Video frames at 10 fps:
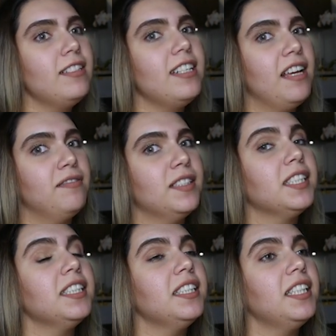would
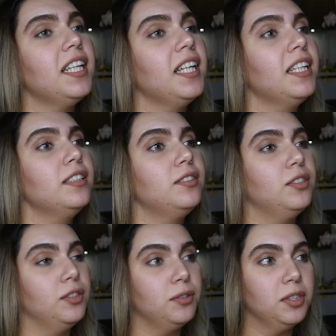definitely
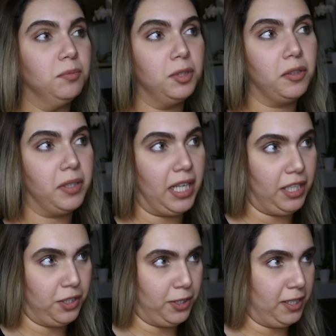do some
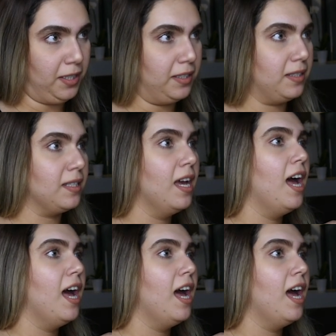donations.